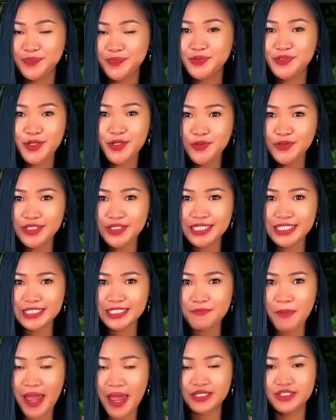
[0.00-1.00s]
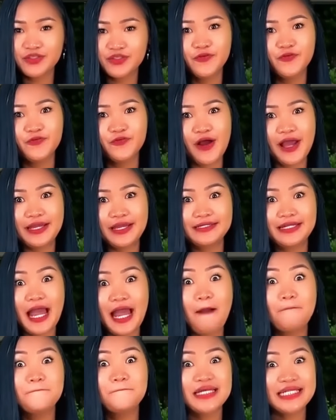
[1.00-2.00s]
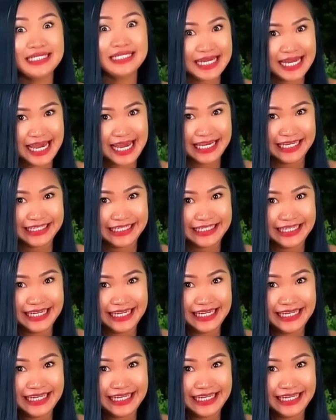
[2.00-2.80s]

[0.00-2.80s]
don't expect to find a bidet.